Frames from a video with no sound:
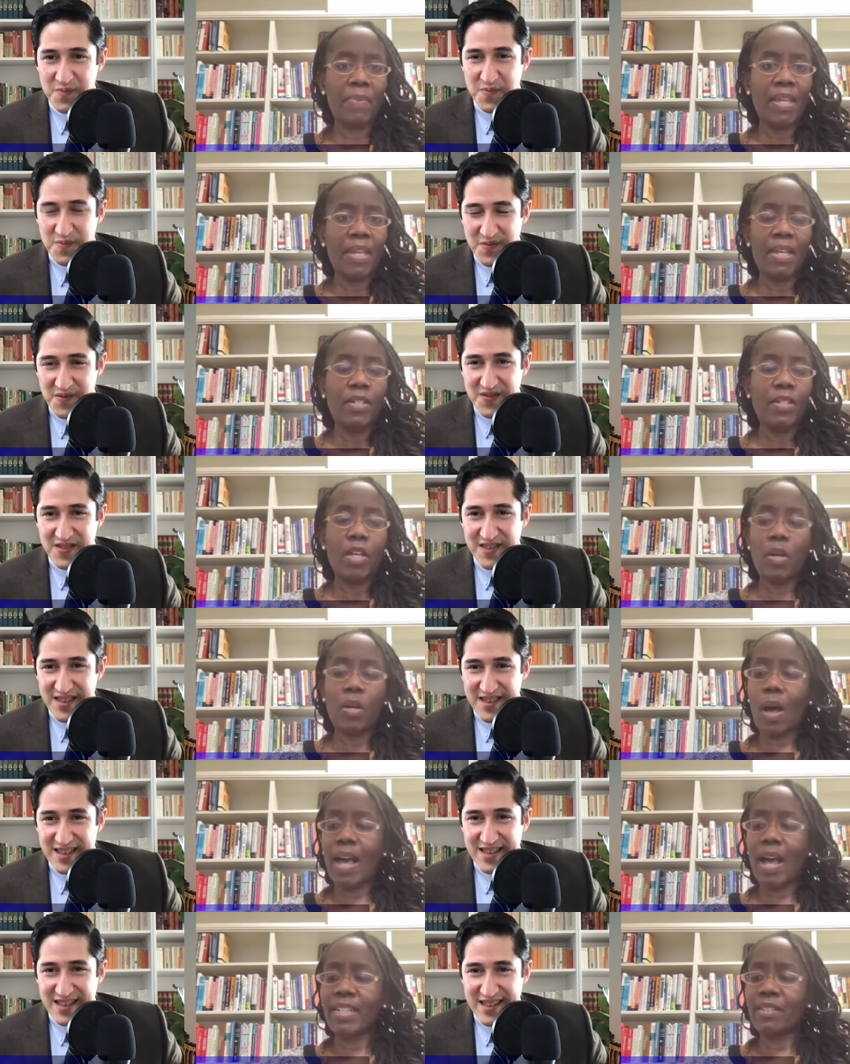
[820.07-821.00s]
Speaker 1: No, I
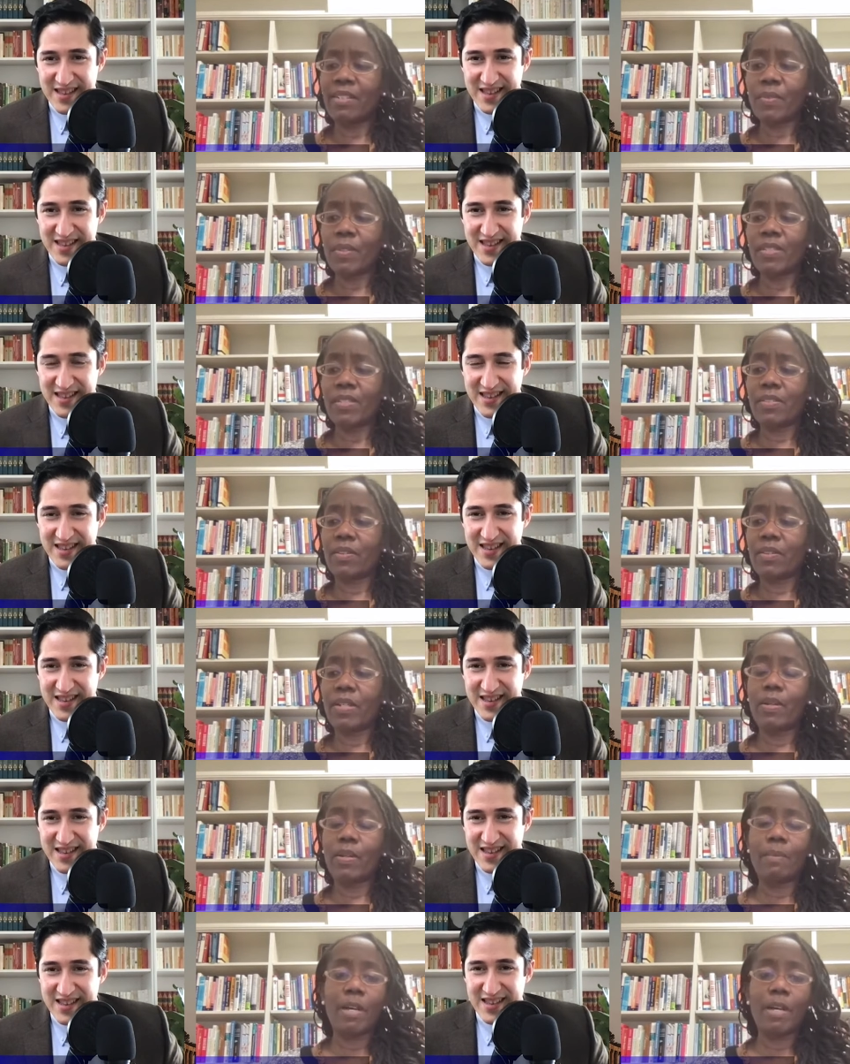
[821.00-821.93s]
didn't really start hearing
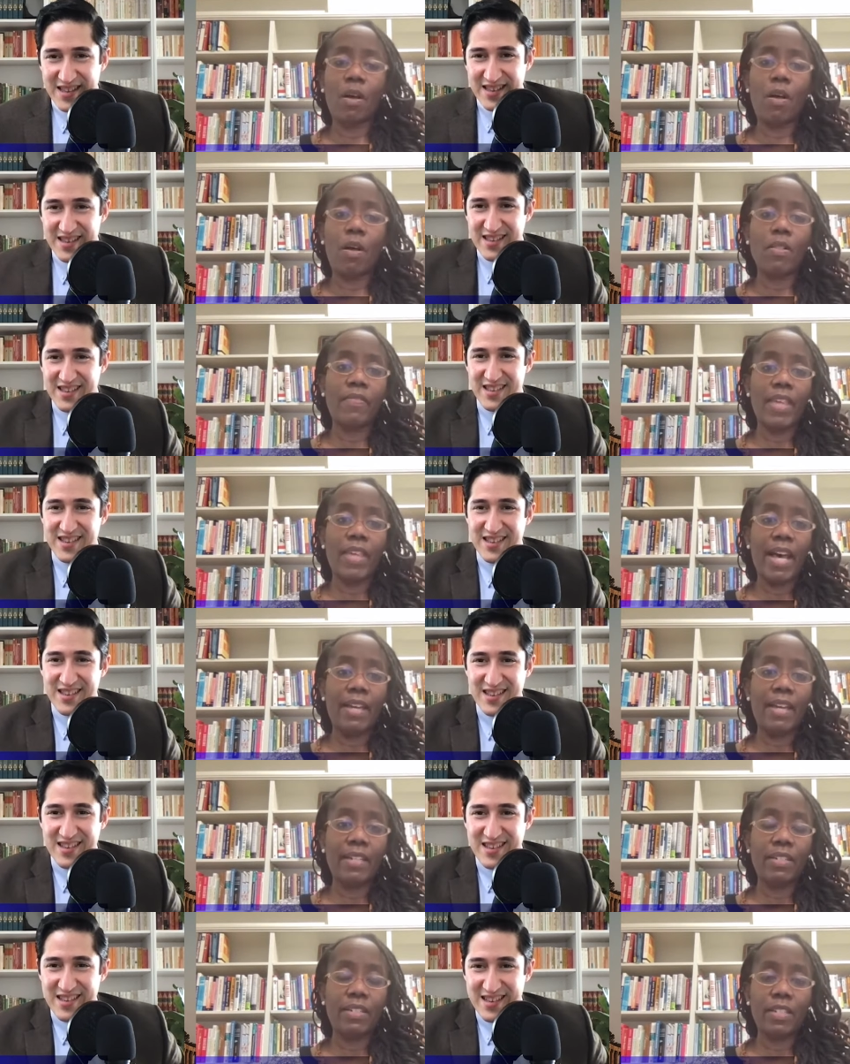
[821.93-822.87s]
about all of that
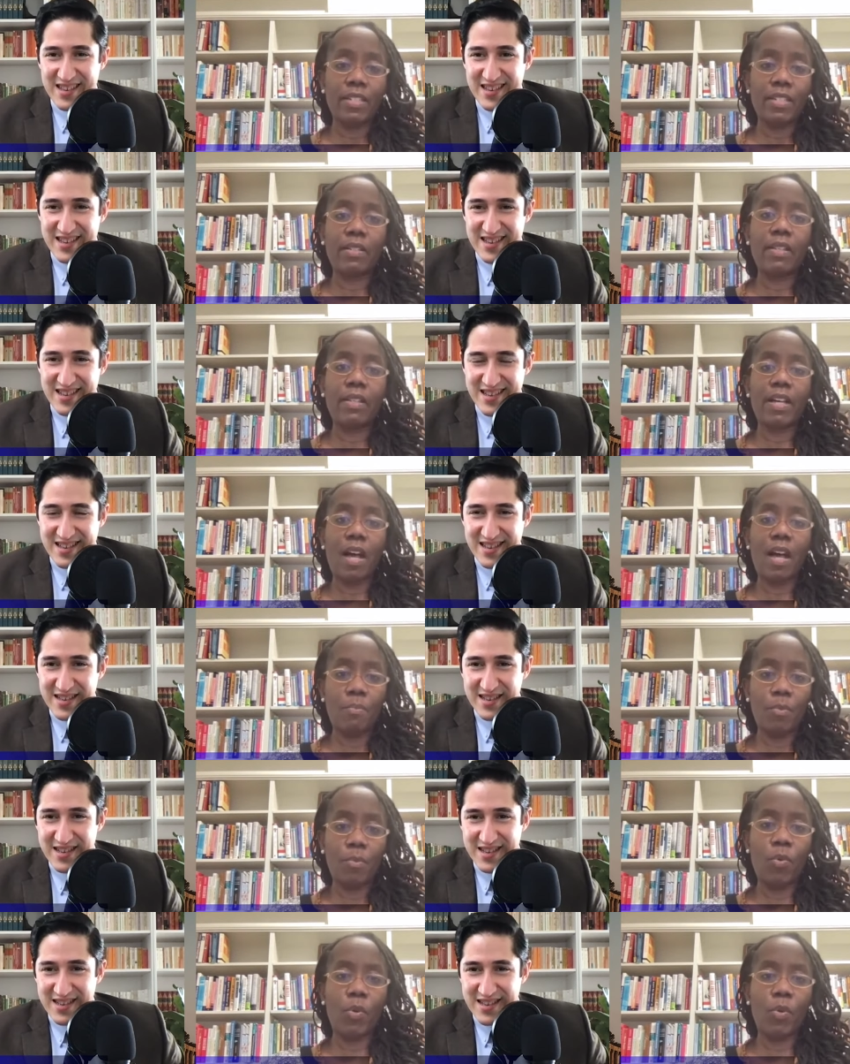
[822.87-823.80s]
until I got
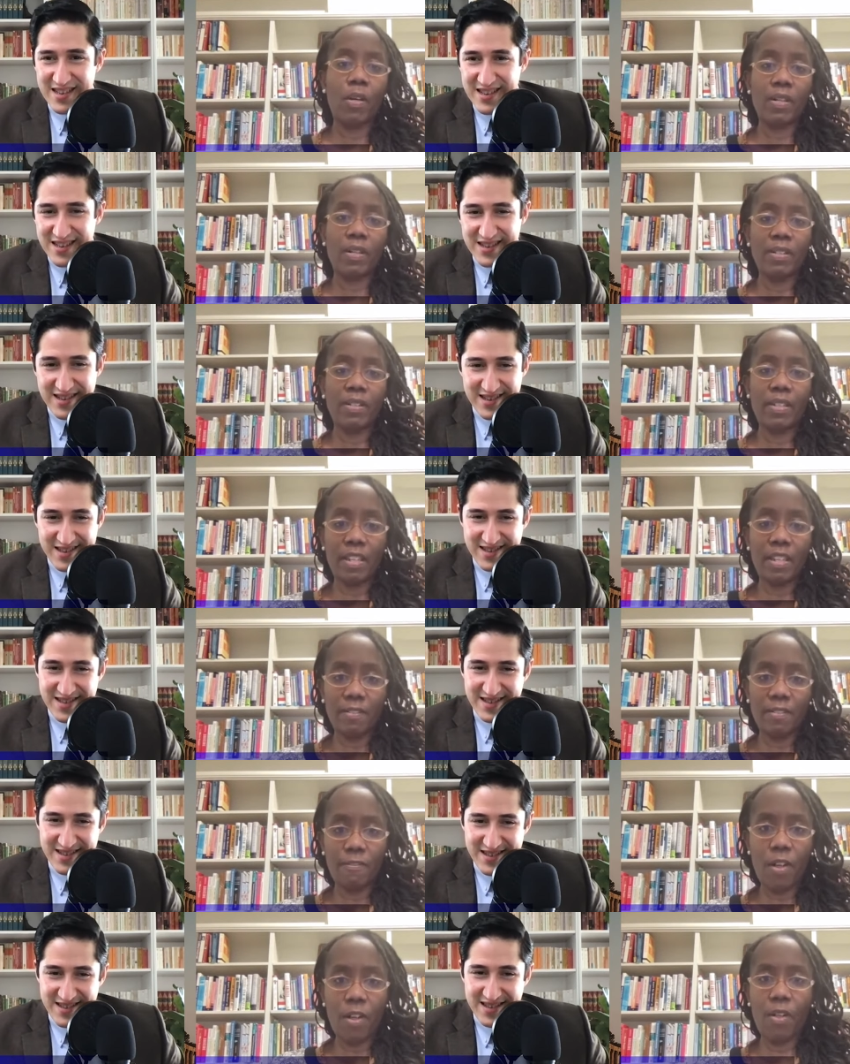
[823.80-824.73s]
more
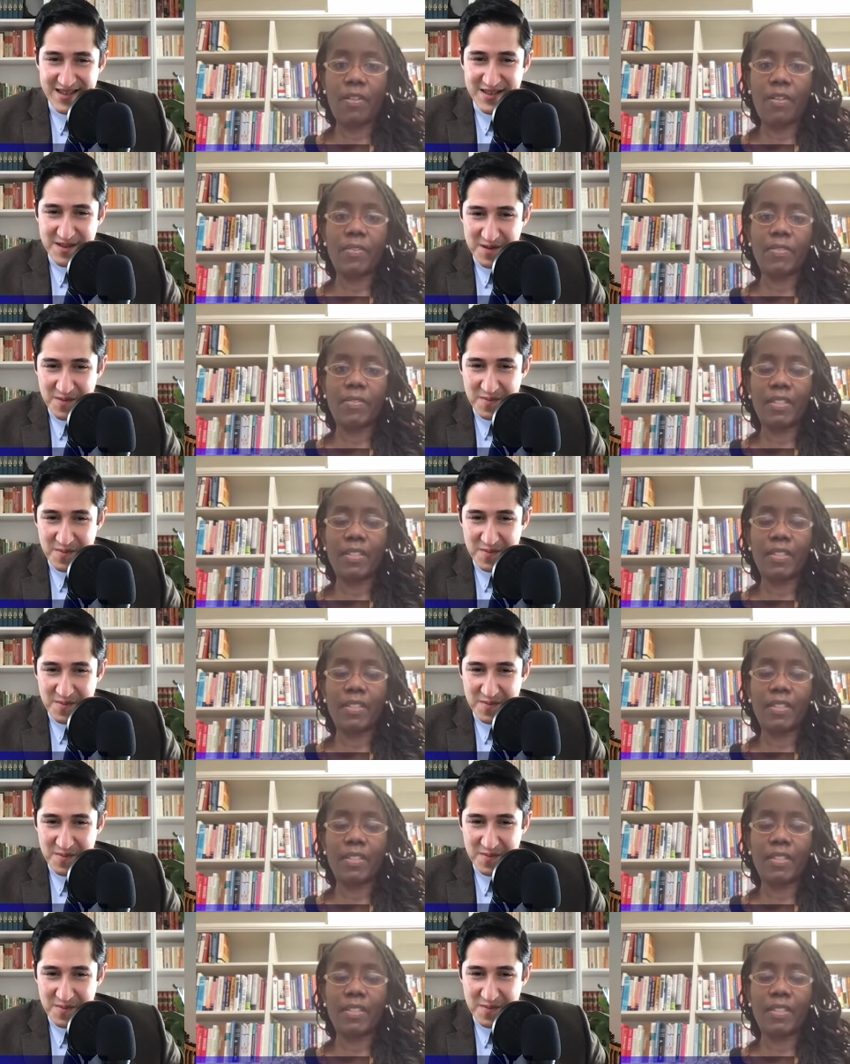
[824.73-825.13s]
involved